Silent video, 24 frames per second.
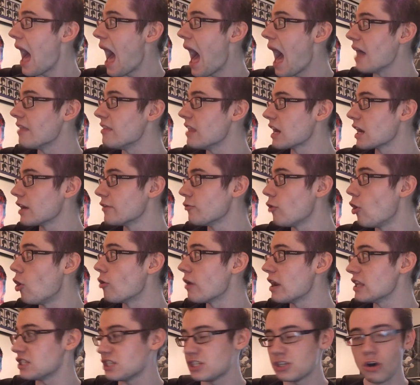And like, I've
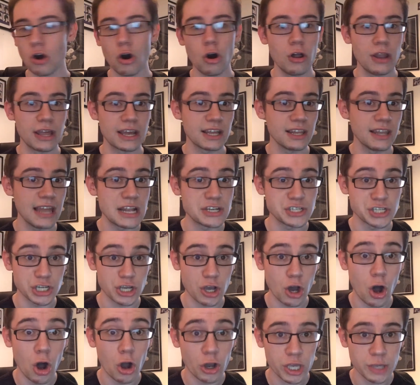already got like
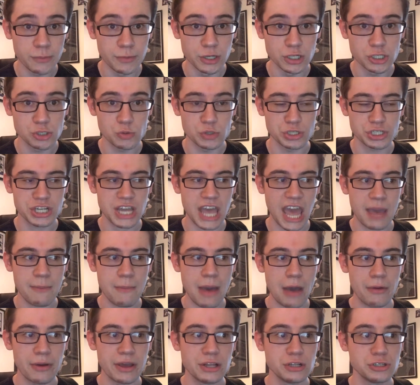Electric Arguments, which
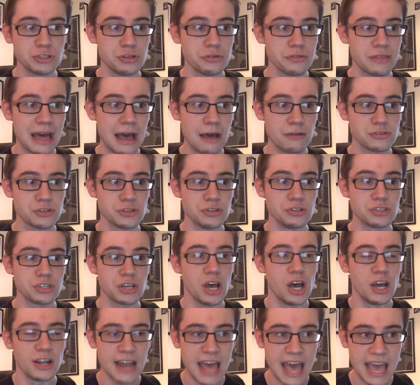came out in
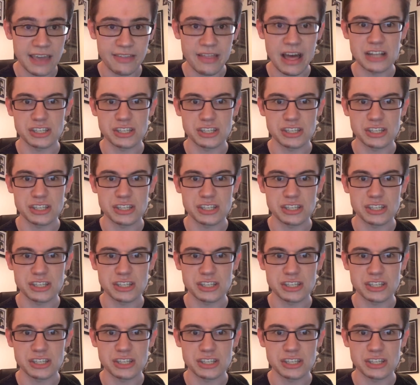2008.